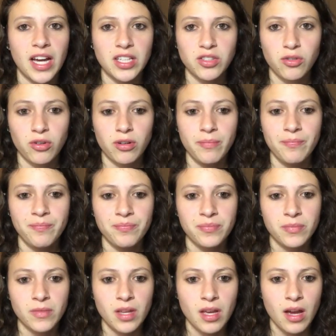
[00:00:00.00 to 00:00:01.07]
I sold them.
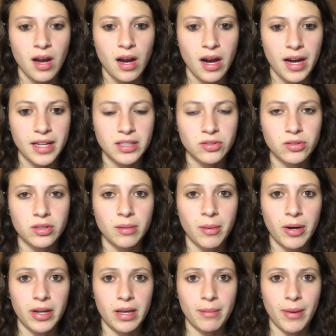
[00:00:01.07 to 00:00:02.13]
I sold them
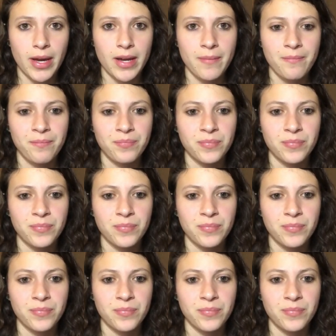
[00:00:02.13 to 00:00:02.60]
on eBay.